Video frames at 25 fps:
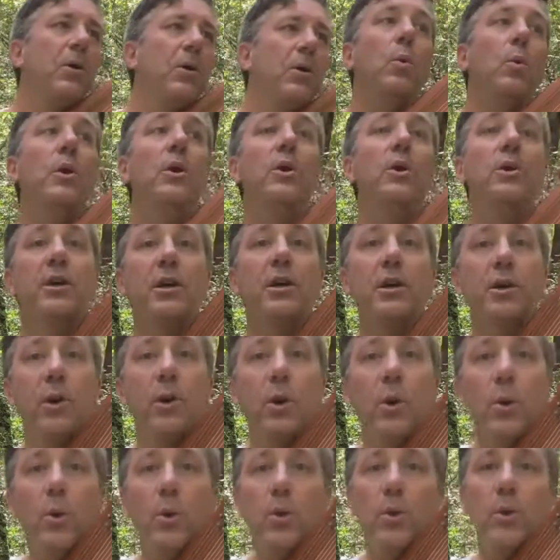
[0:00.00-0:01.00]
Will you
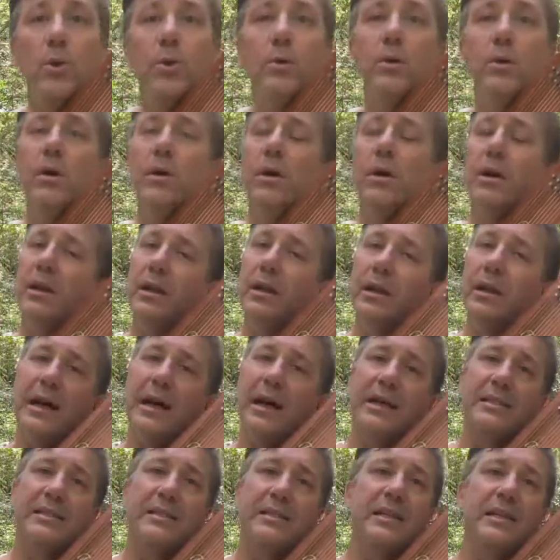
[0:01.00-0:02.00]
go,
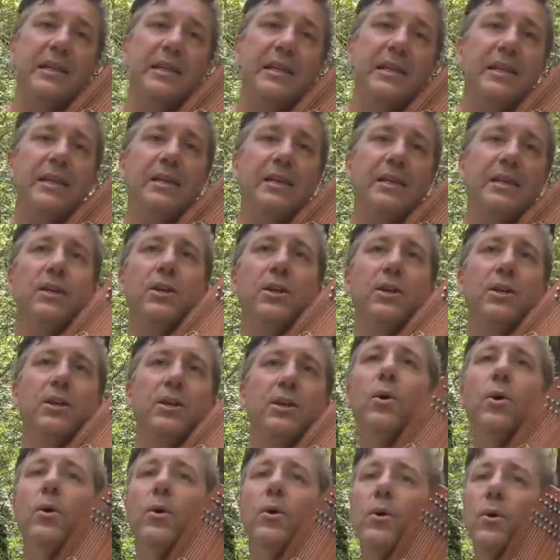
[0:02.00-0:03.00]
lassie,
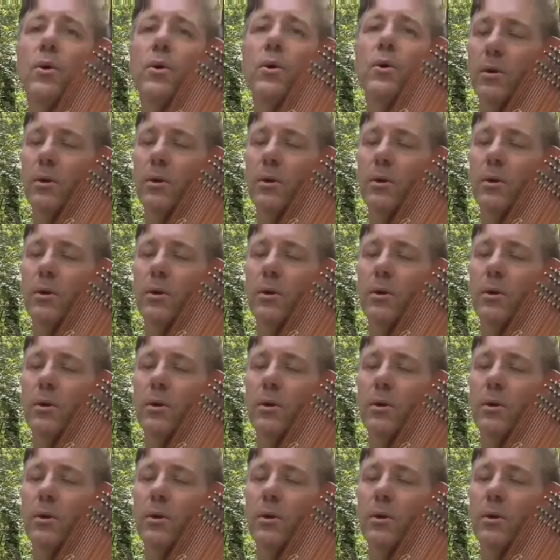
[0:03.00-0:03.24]
go?